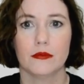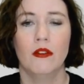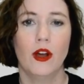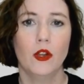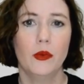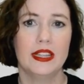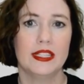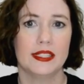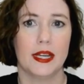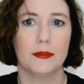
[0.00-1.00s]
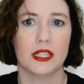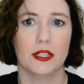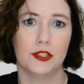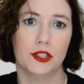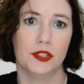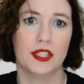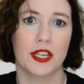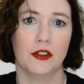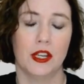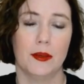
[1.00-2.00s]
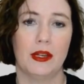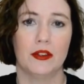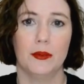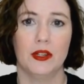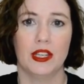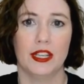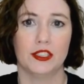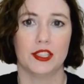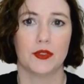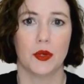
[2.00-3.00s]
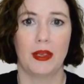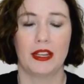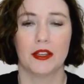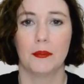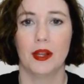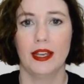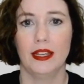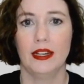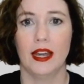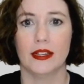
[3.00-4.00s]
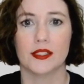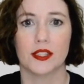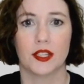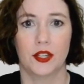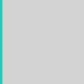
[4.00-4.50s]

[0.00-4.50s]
Following these steps ensures that your email communications remain compliant and secure.